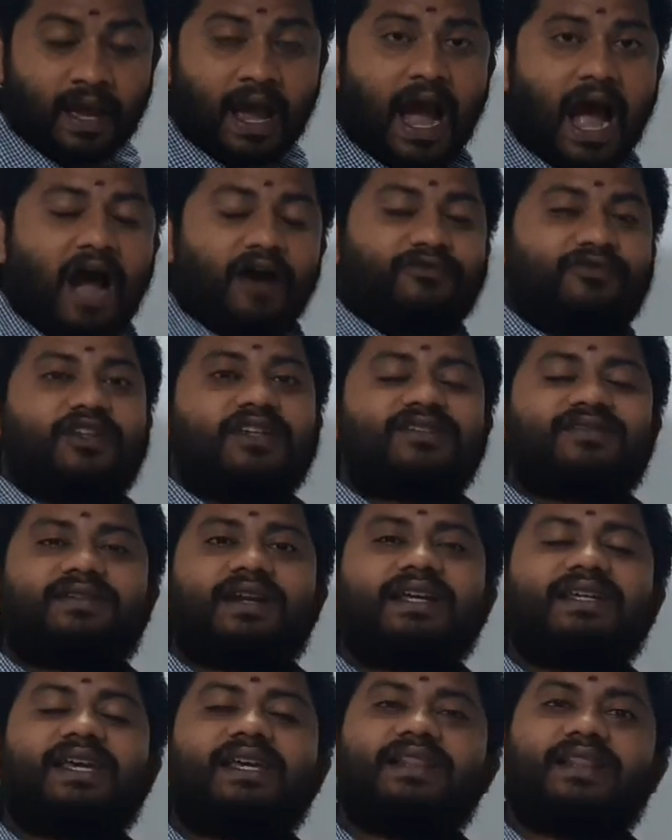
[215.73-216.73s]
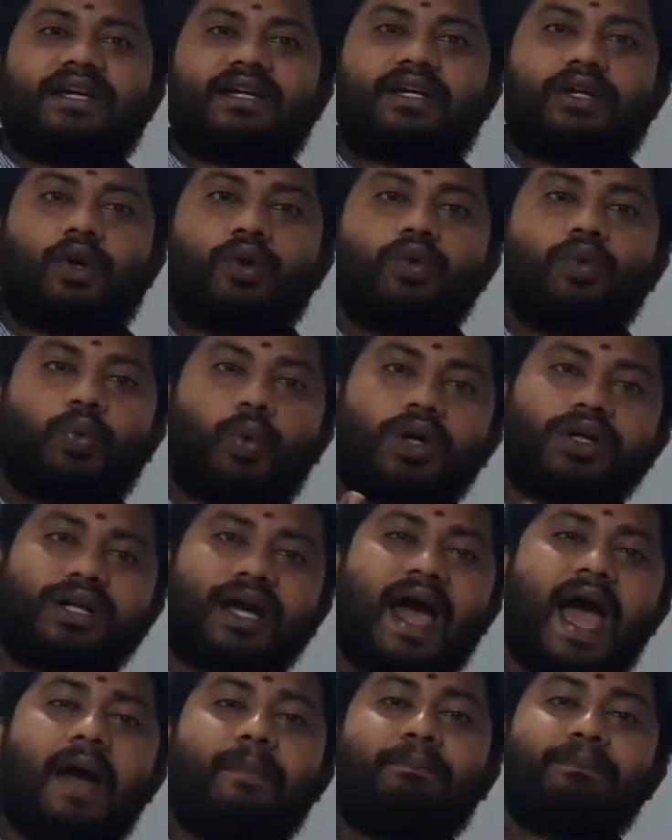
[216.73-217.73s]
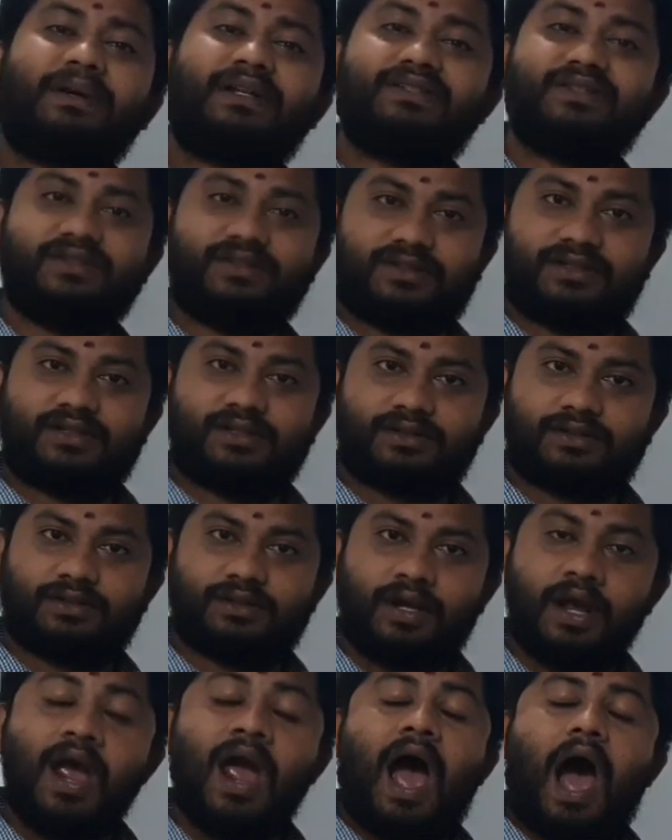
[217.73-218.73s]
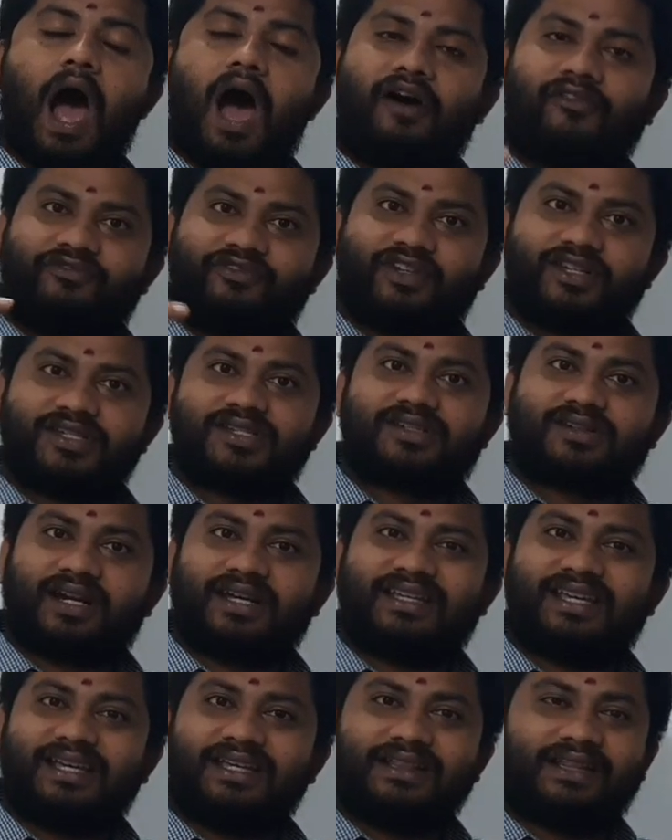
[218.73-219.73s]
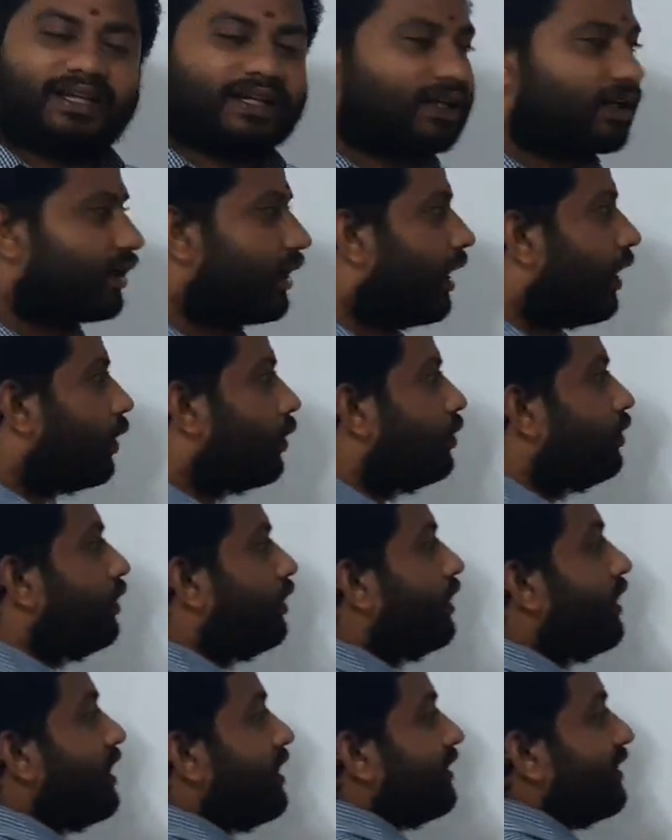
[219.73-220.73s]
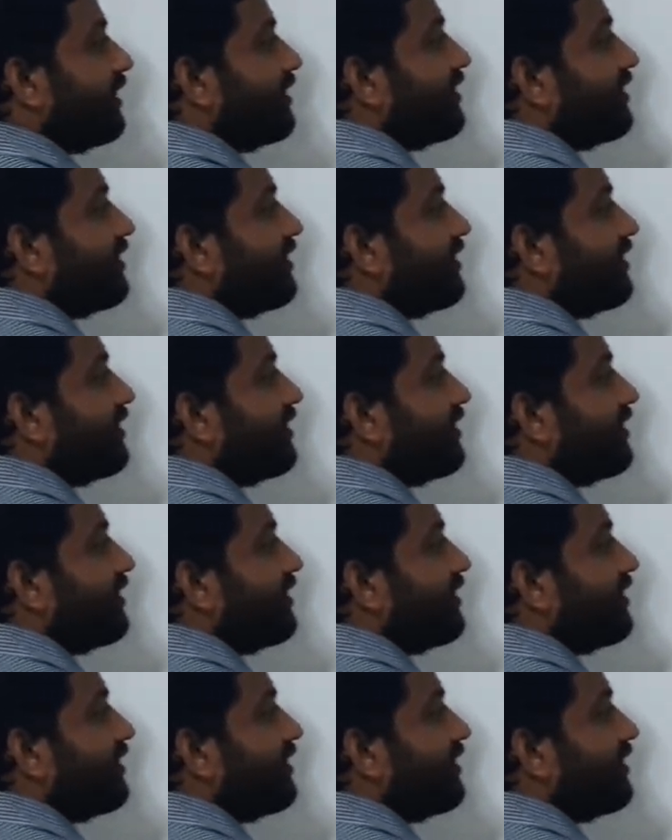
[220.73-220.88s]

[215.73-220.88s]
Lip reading: After striking the ground, what happens? After striking the ground, the